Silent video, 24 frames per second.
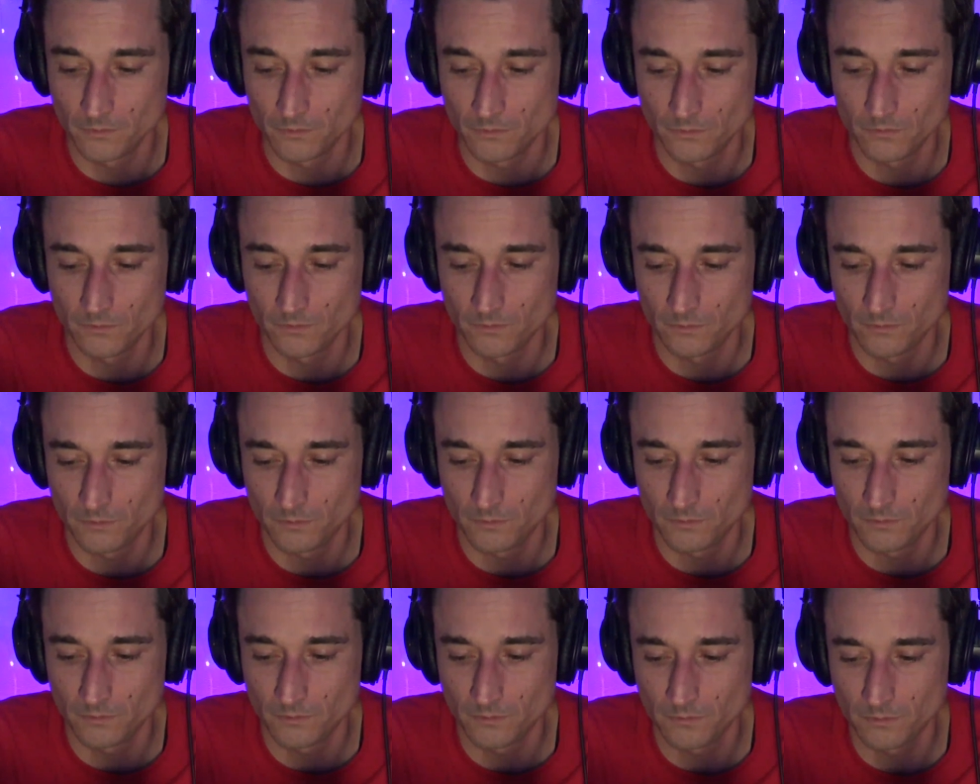
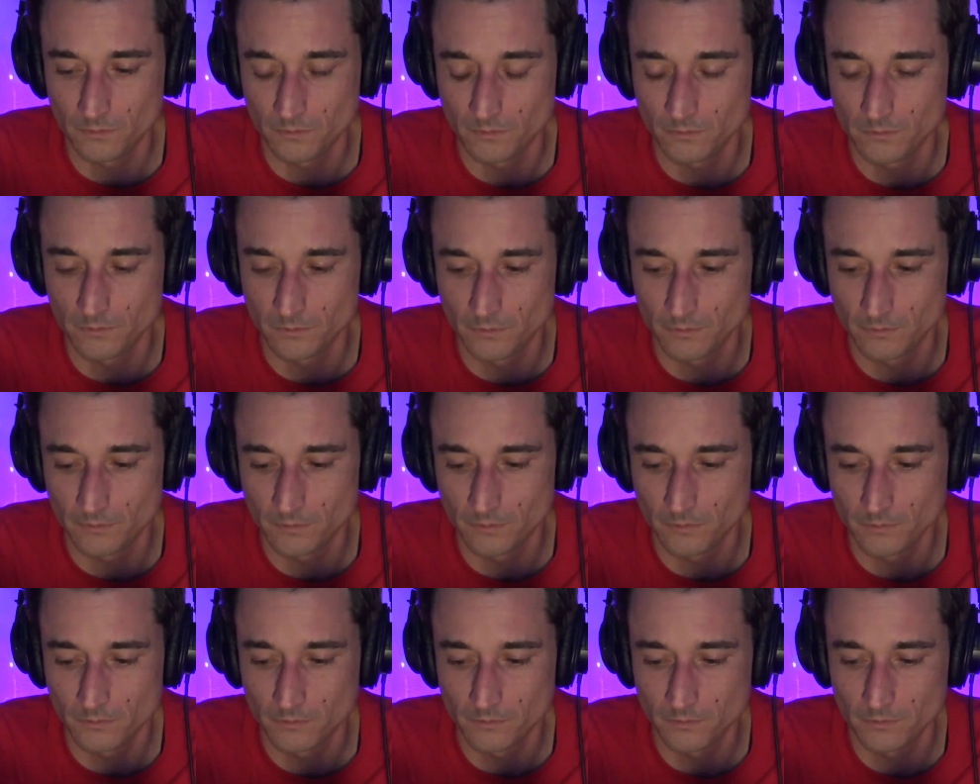
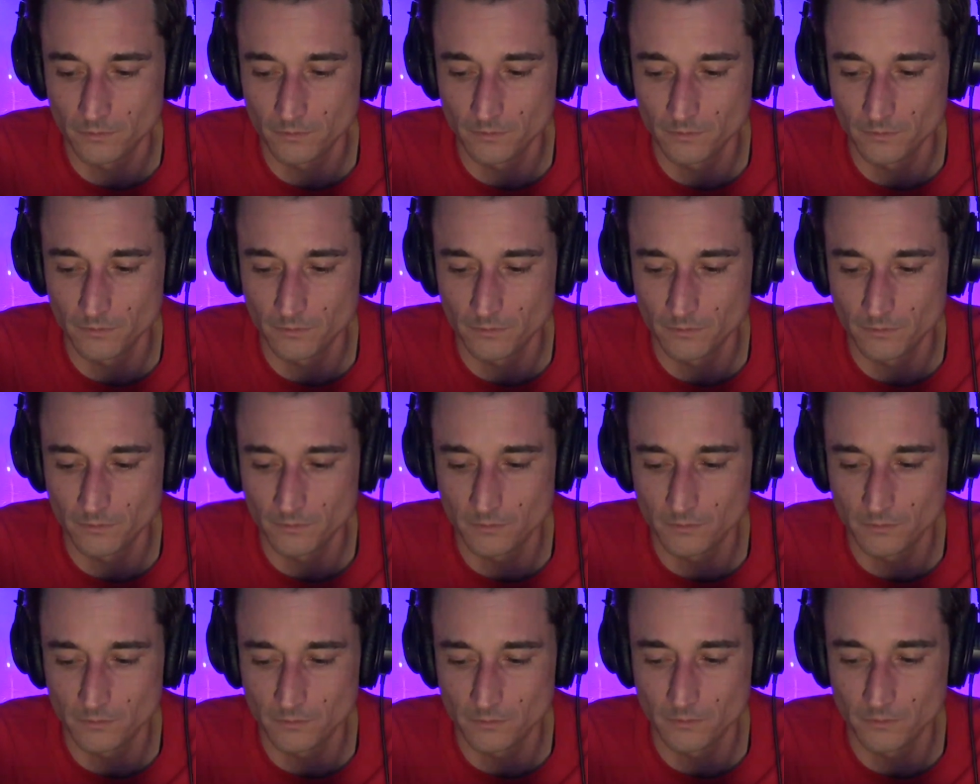
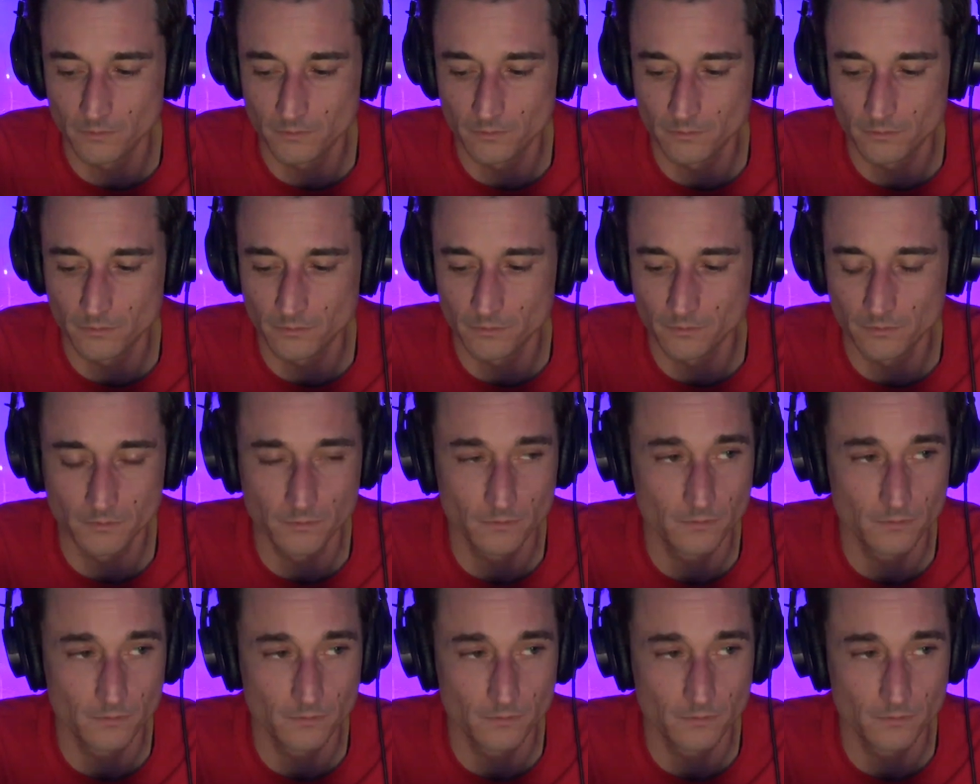The person shown says nothing.